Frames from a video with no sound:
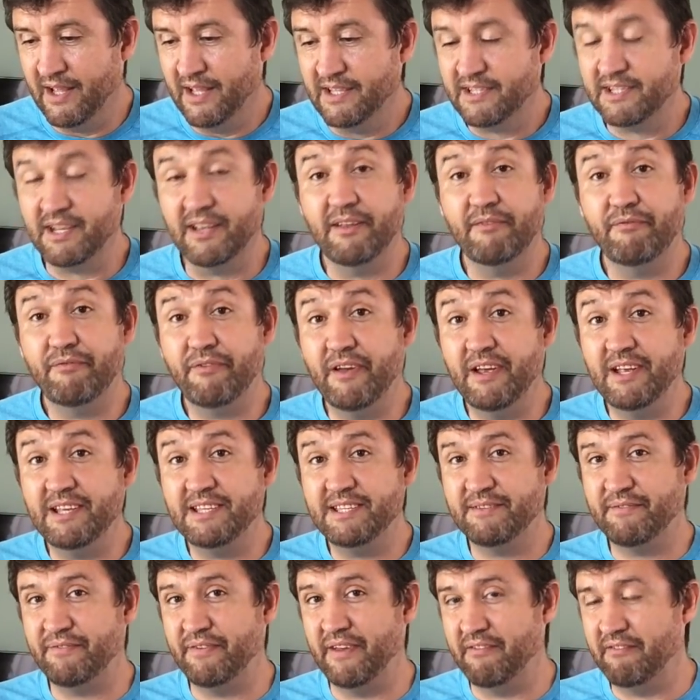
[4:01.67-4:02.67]
So the
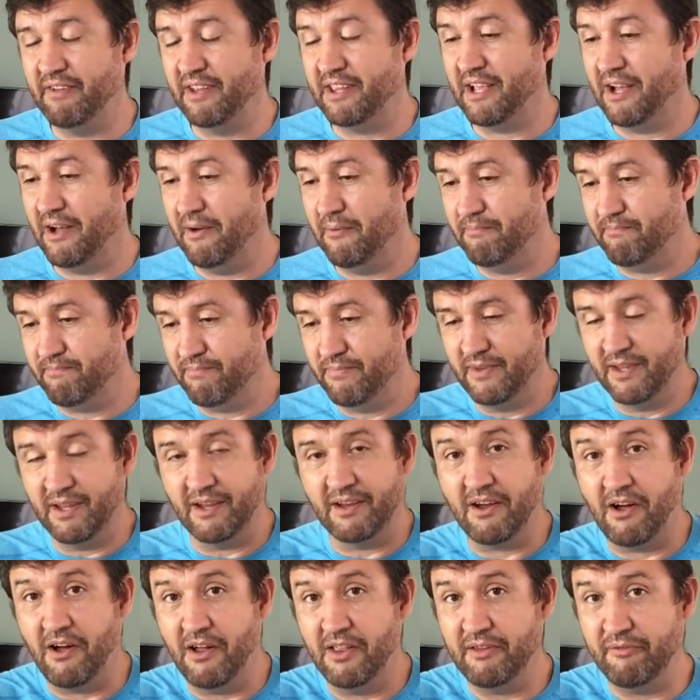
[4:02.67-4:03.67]
first thing that I
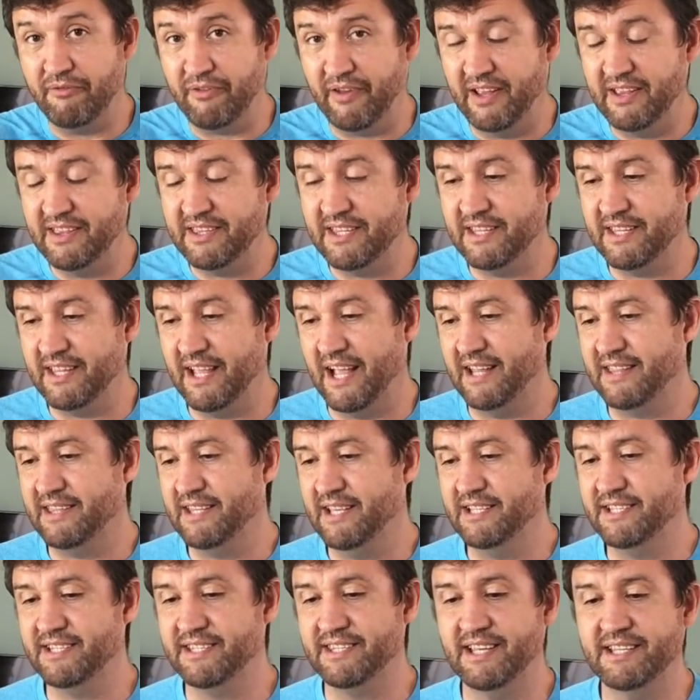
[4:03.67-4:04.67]
kind of hinted at
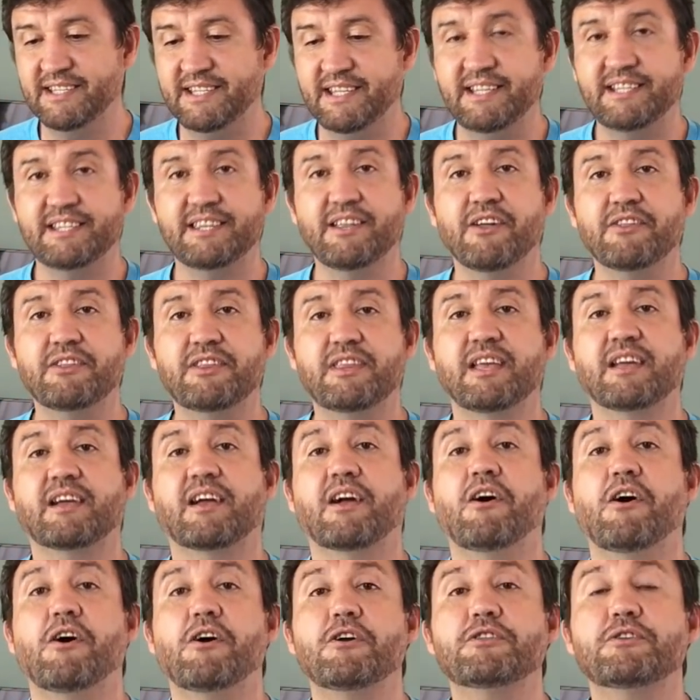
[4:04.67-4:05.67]
is this is not the
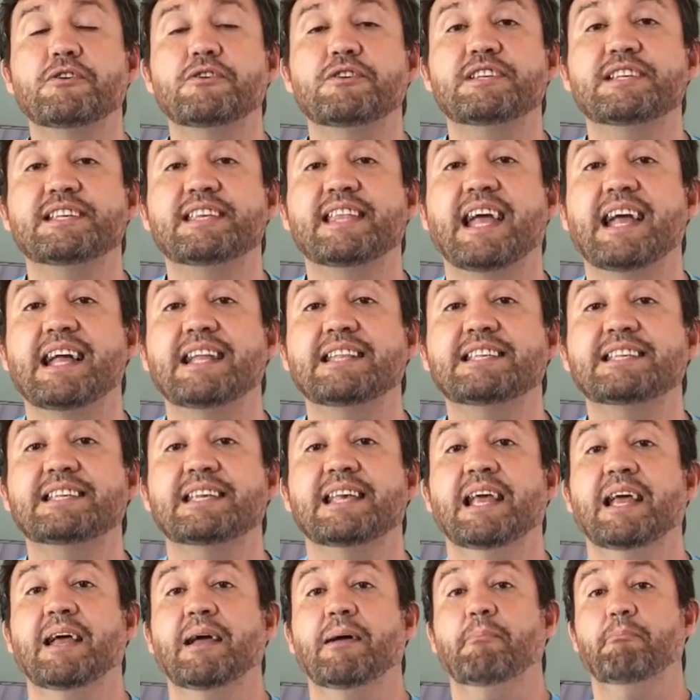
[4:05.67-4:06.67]
God who
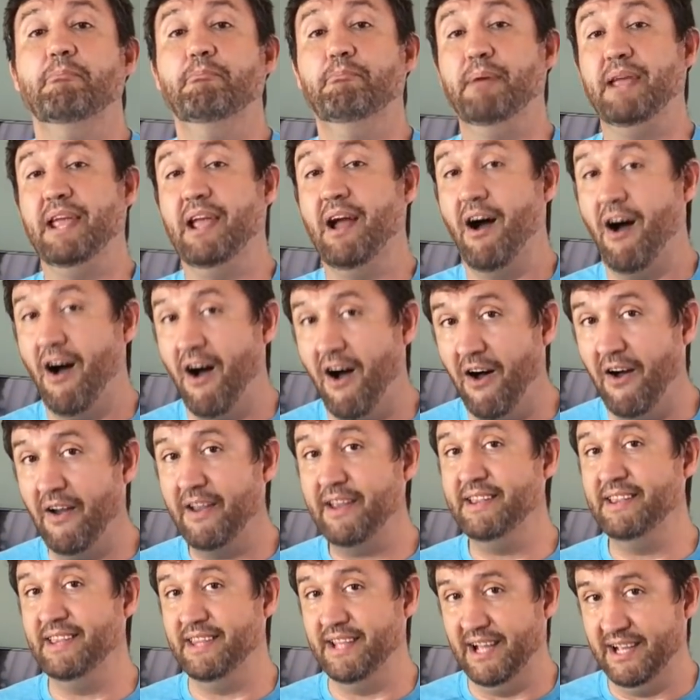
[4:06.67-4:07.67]
stands
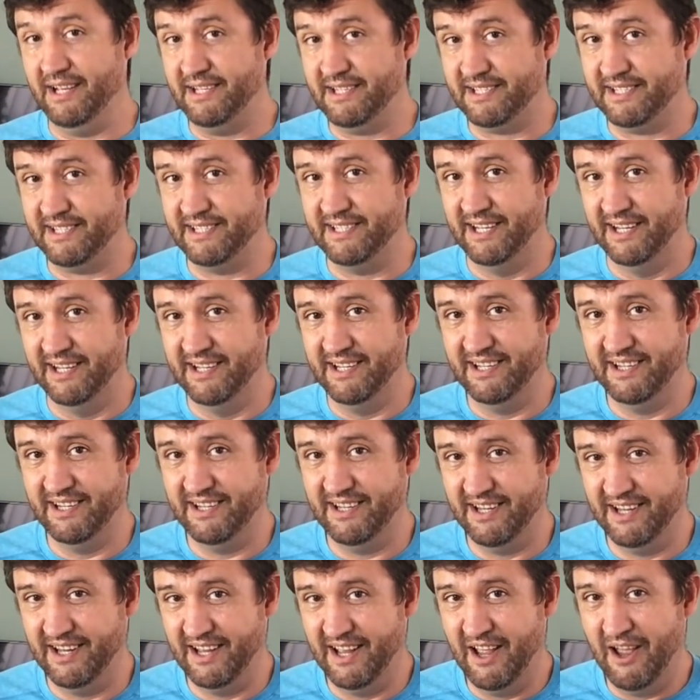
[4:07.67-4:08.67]
behind us
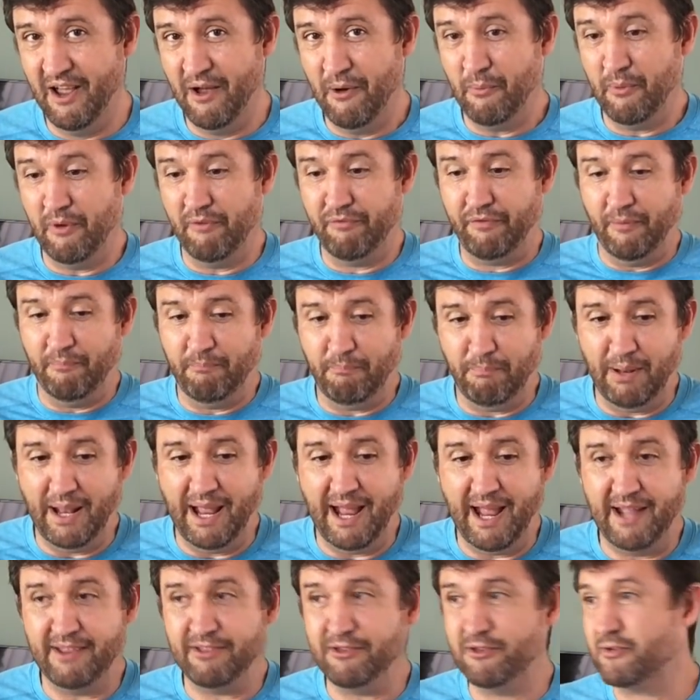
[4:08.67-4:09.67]
with a
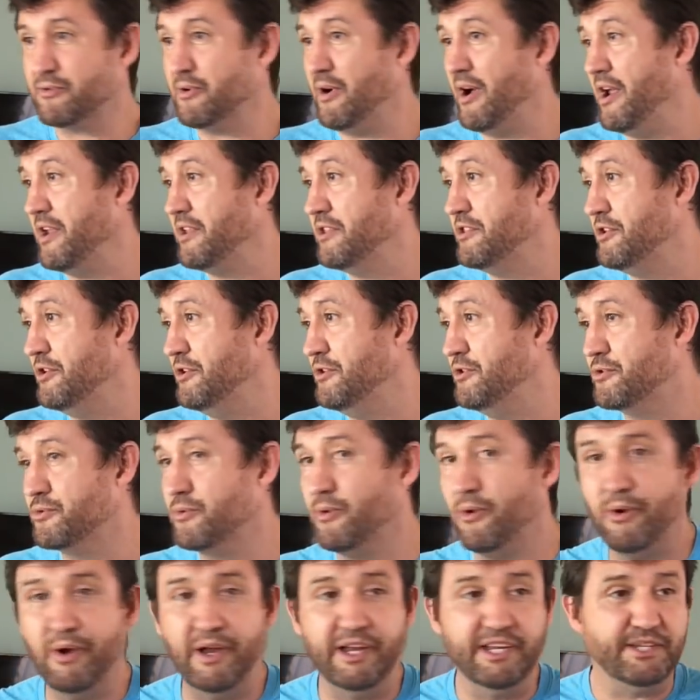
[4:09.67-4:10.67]
plan trying to
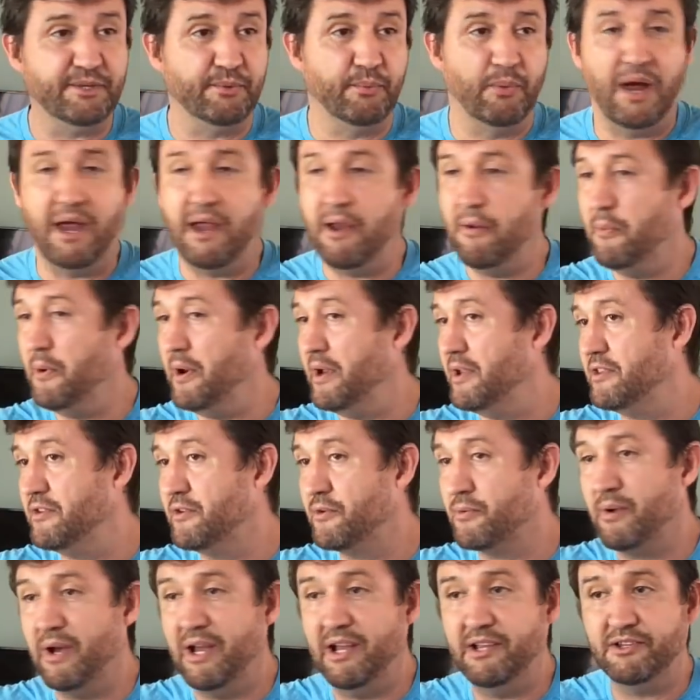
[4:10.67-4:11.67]
draw his wayward
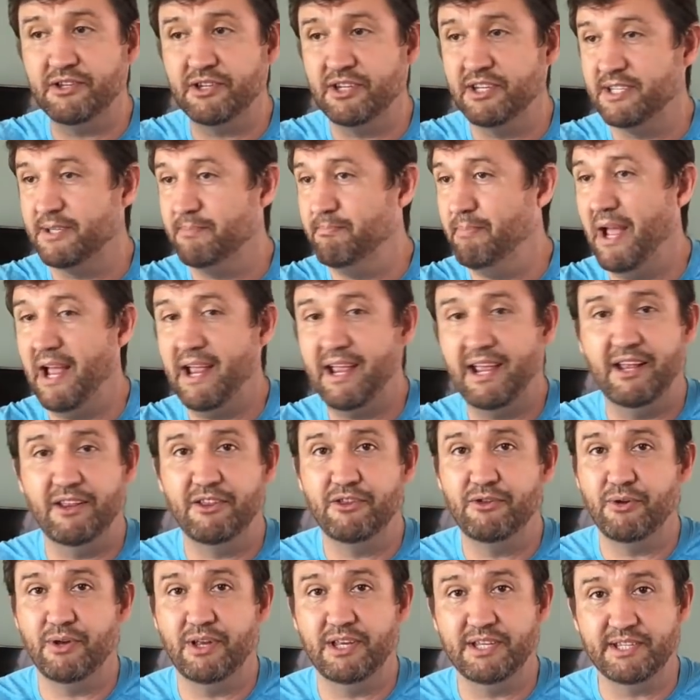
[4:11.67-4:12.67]
creatures back
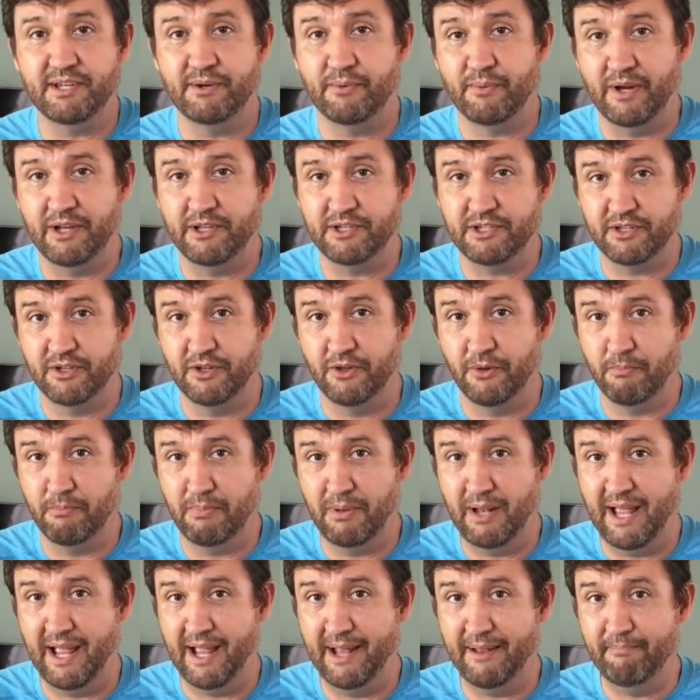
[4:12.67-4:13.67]
into his original
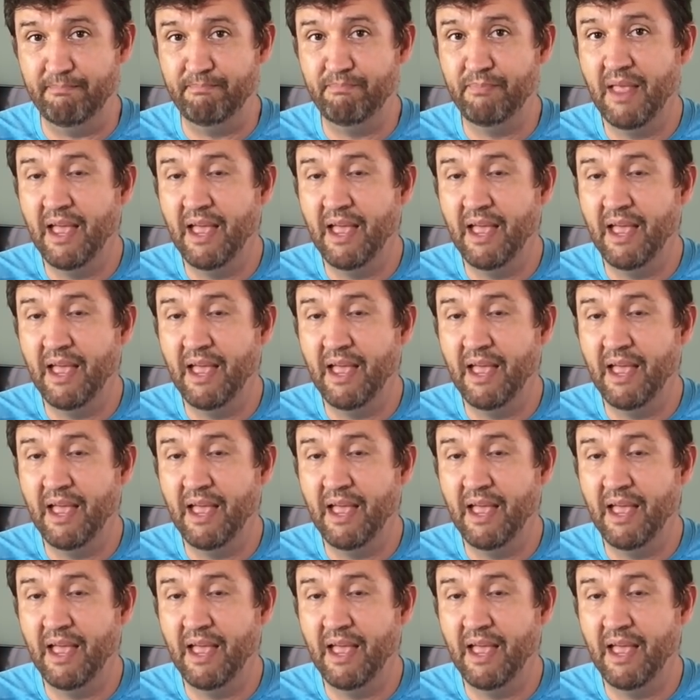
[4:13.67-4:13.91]
plan.